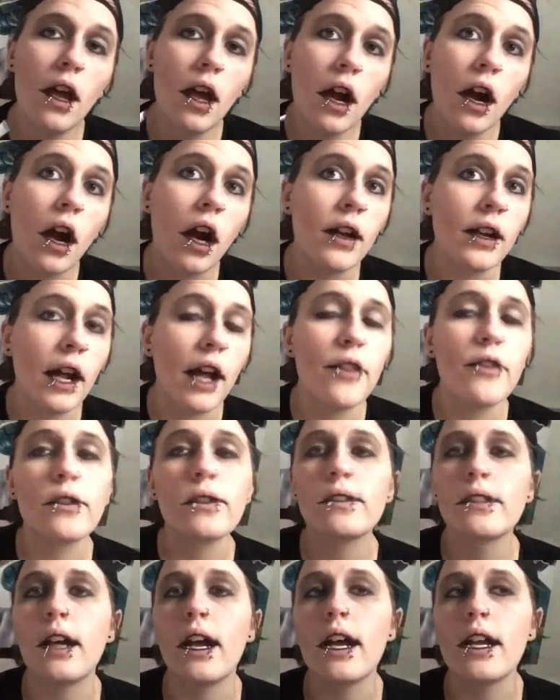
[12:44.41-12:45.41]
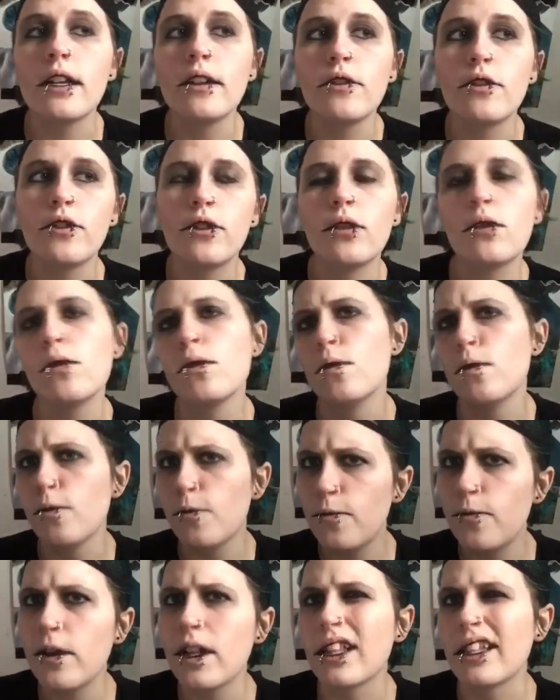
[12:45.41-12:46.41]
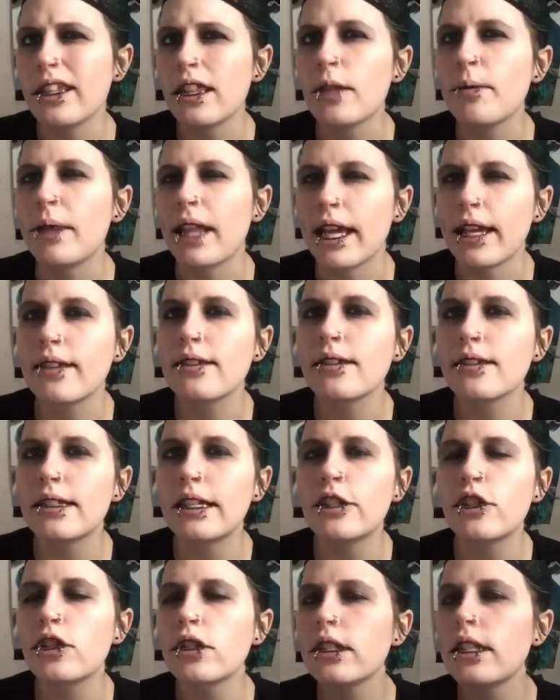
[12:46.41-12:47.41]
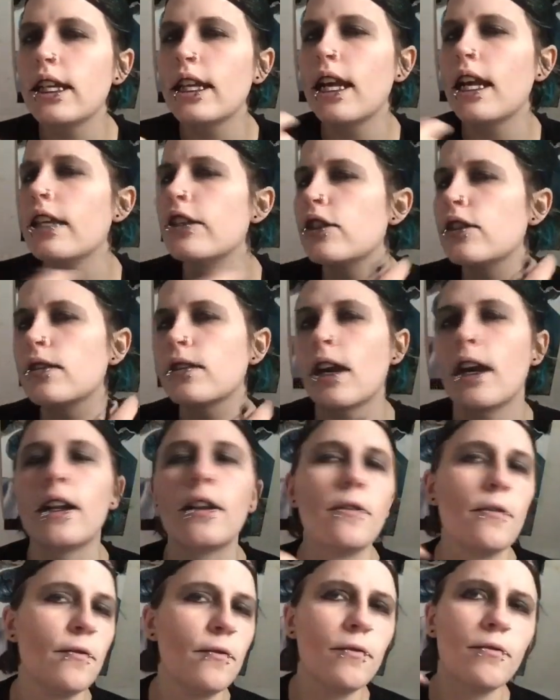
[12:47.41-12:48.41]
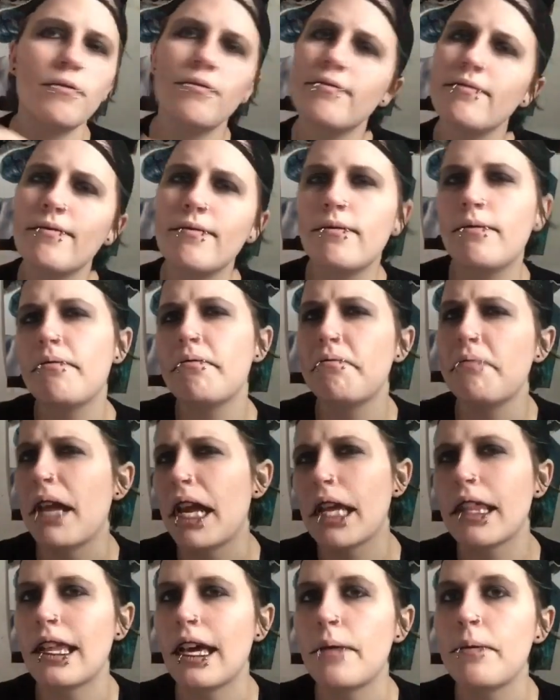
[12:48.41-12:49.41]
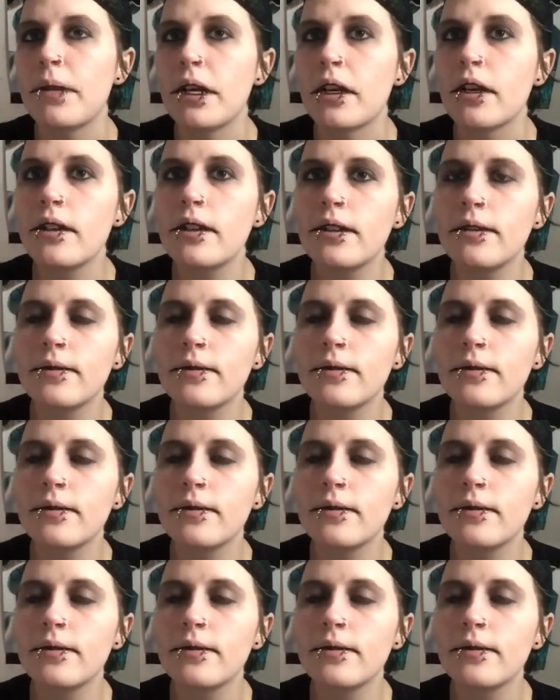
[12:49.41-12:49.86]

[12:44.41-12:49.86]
on either side to fill in the blanks, essentially, and just kind of make that beard.